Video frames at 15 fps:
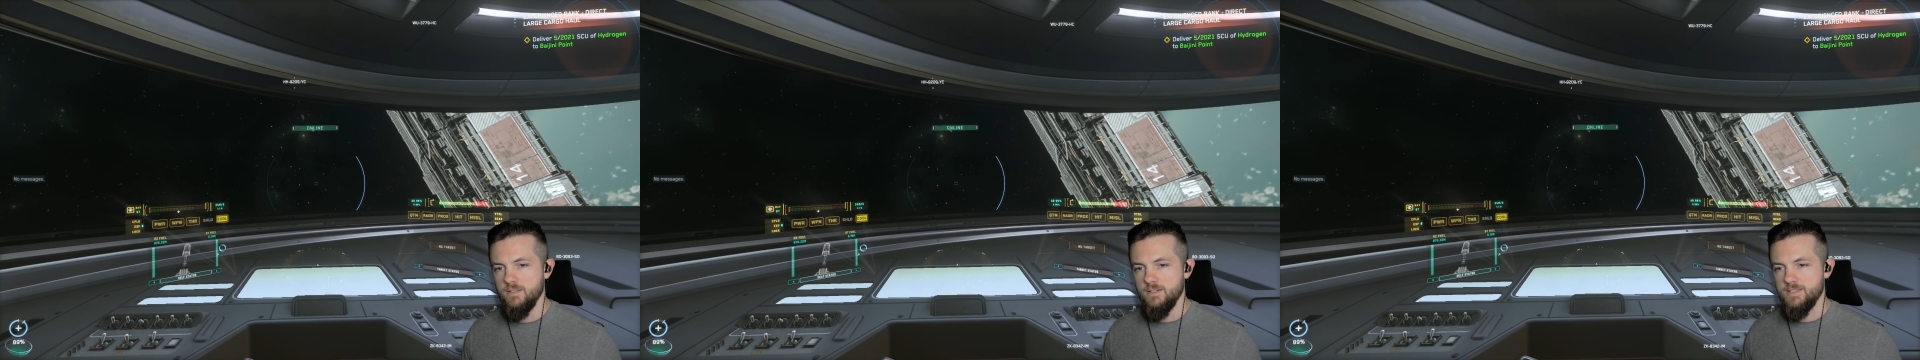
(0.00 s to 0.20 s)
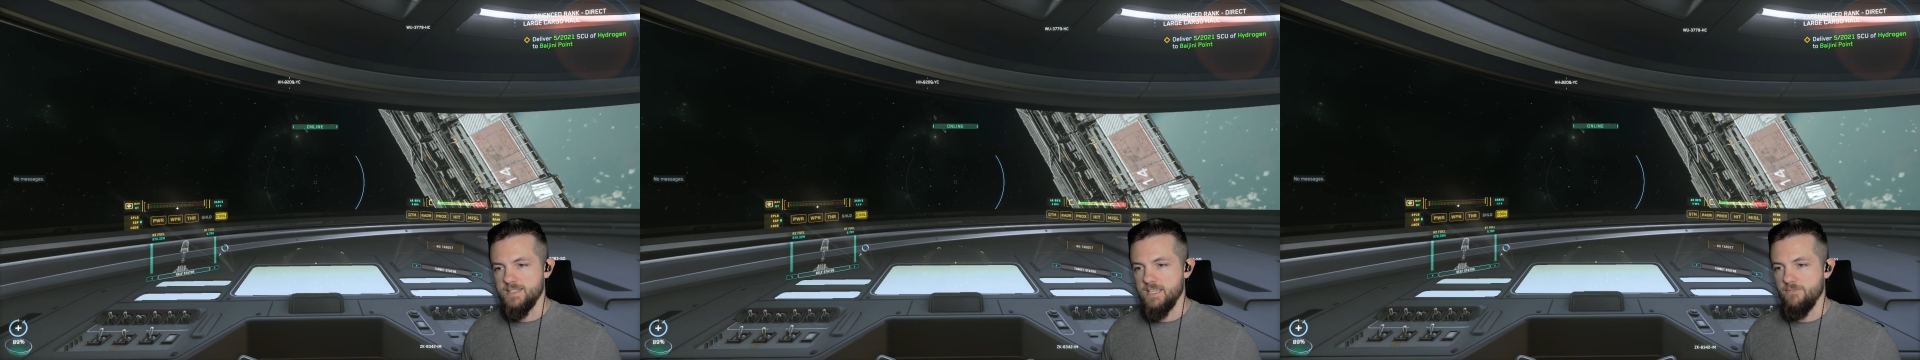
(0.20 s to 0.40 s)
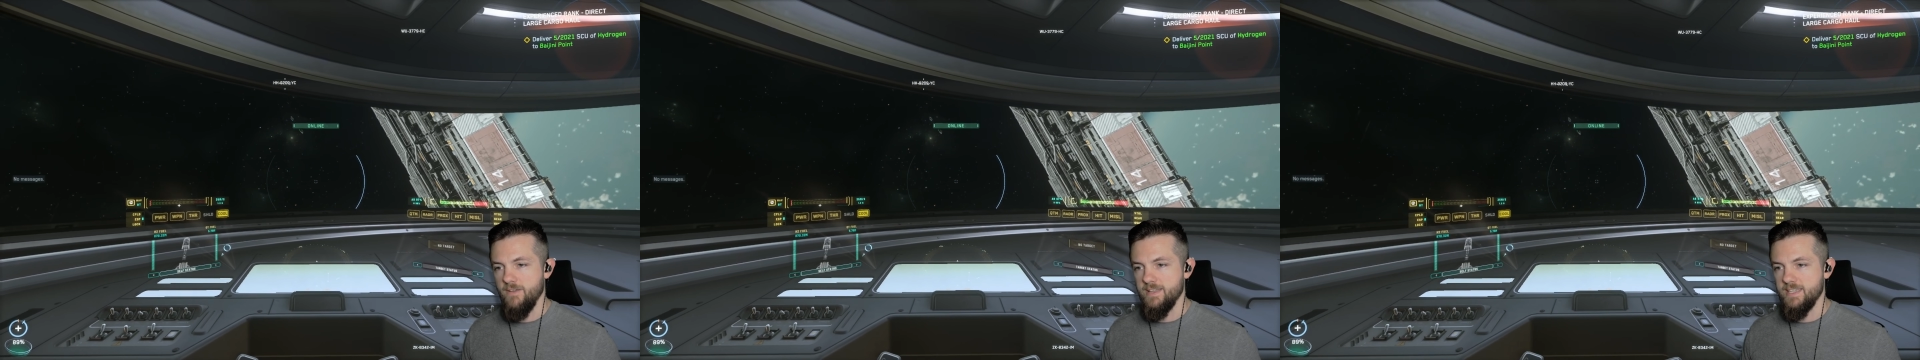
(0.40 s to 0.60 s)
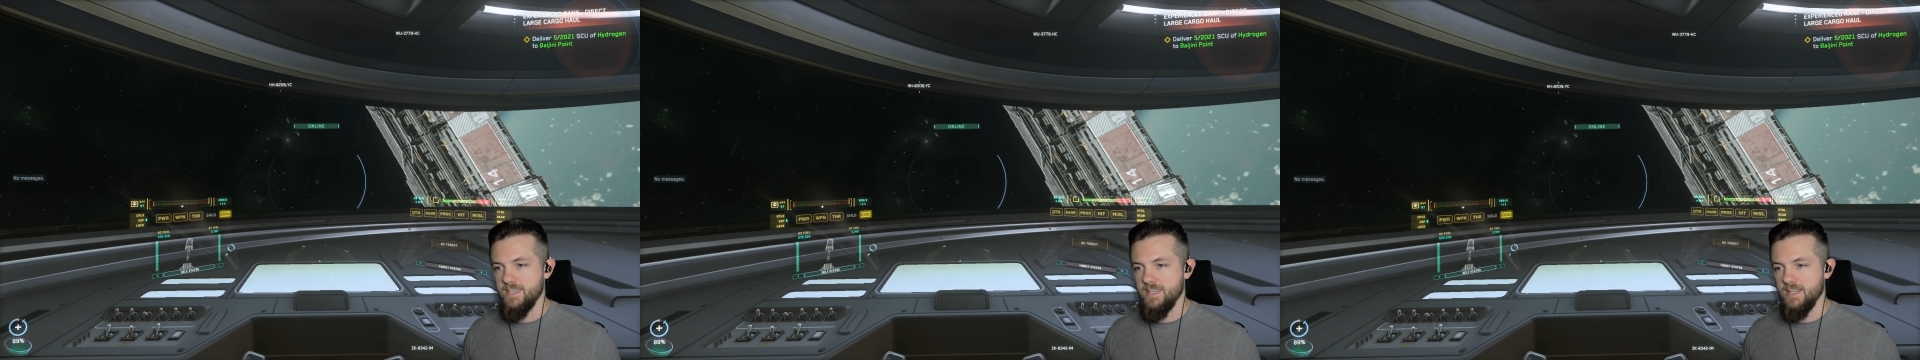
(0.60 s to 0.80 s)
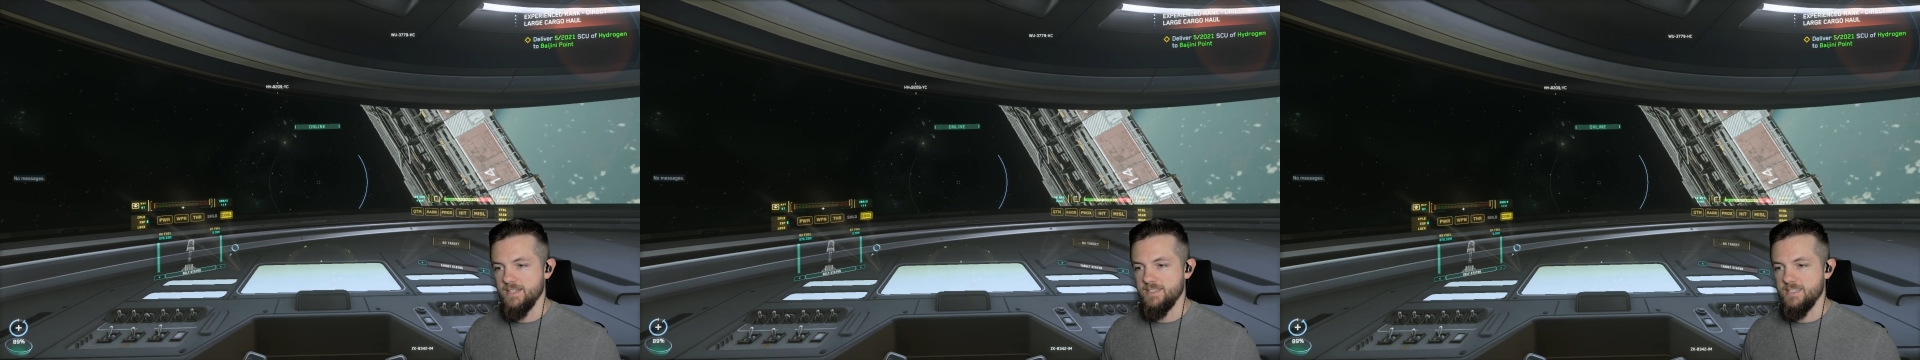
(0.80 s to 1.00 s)
to see if I can
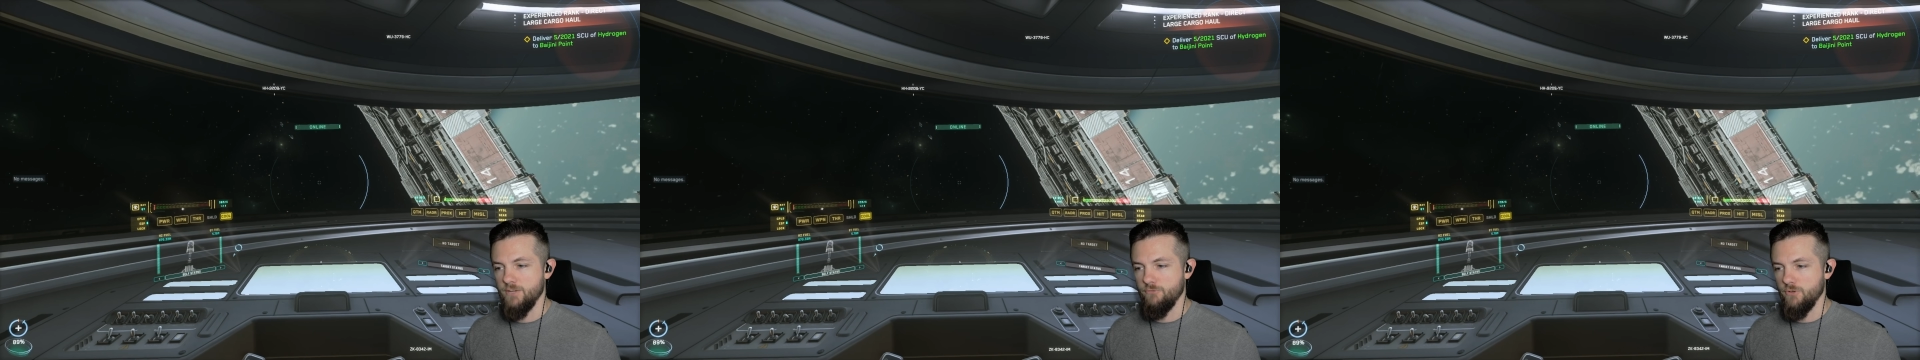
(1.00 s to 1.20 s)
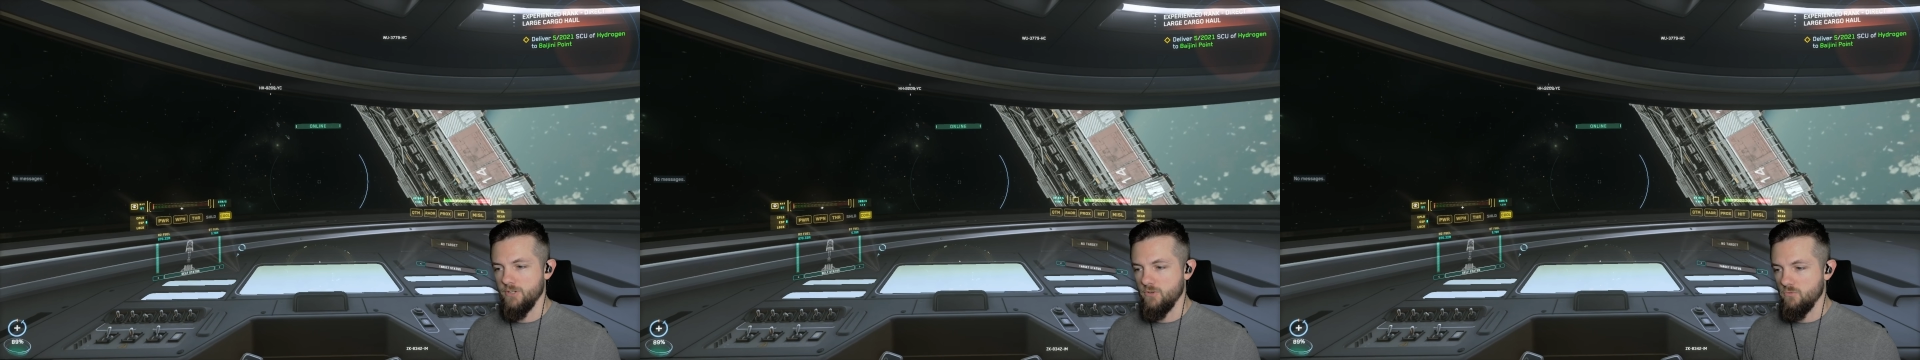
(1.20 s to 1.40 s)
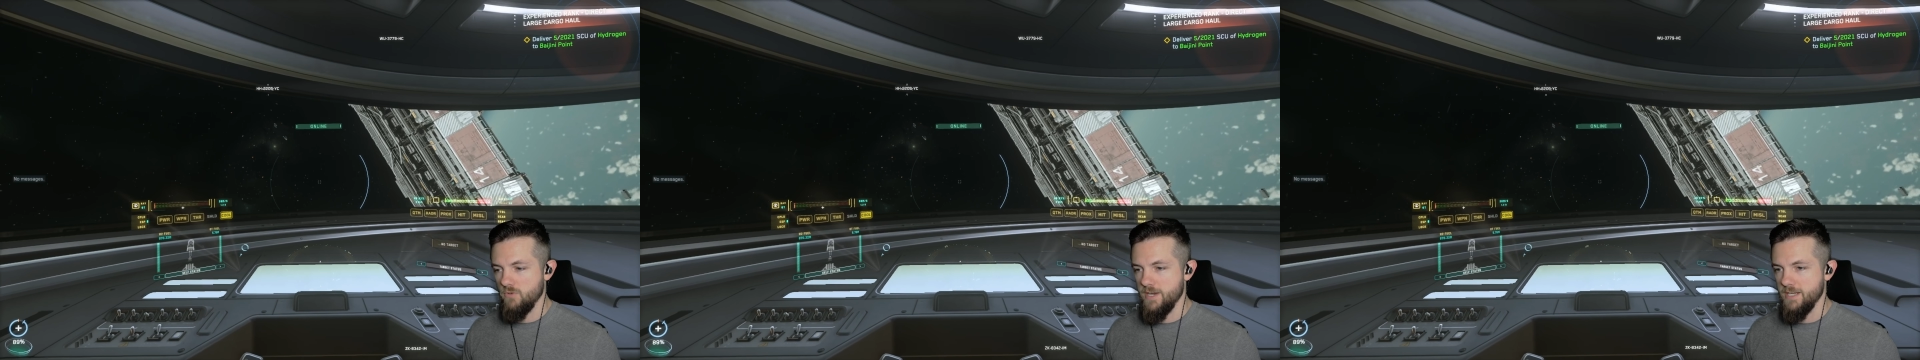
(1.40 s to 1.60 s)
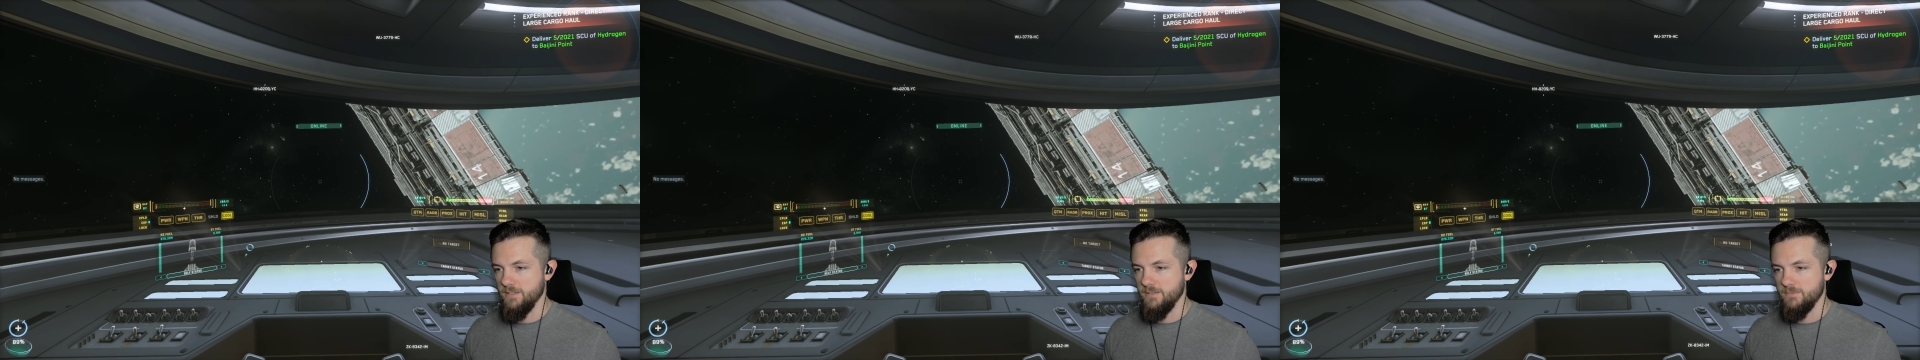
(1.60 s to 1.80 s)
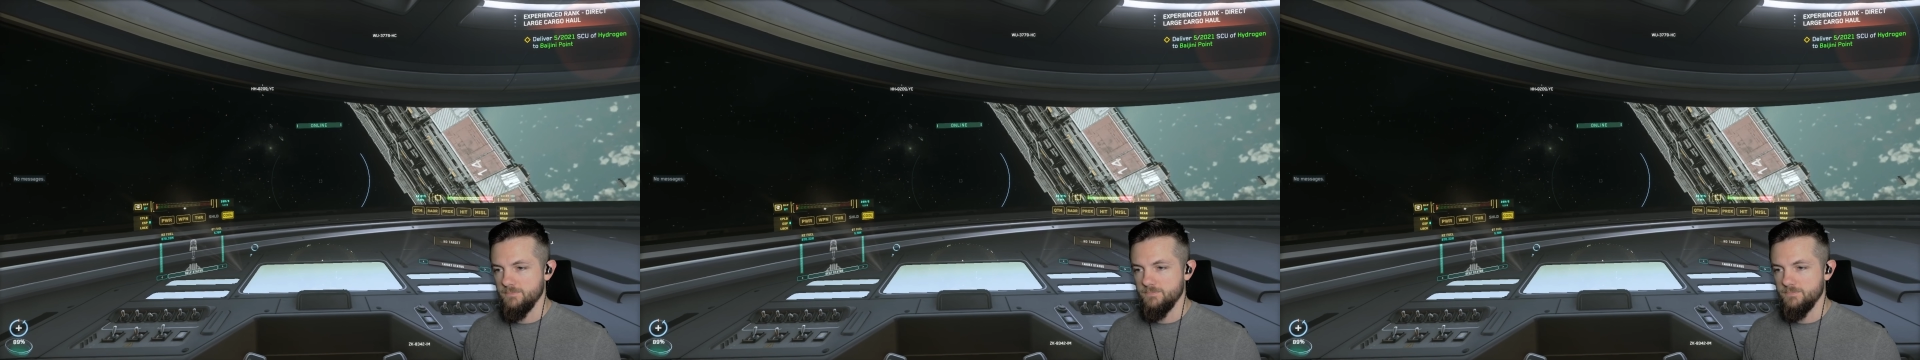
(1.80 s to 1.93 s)
get a different grid.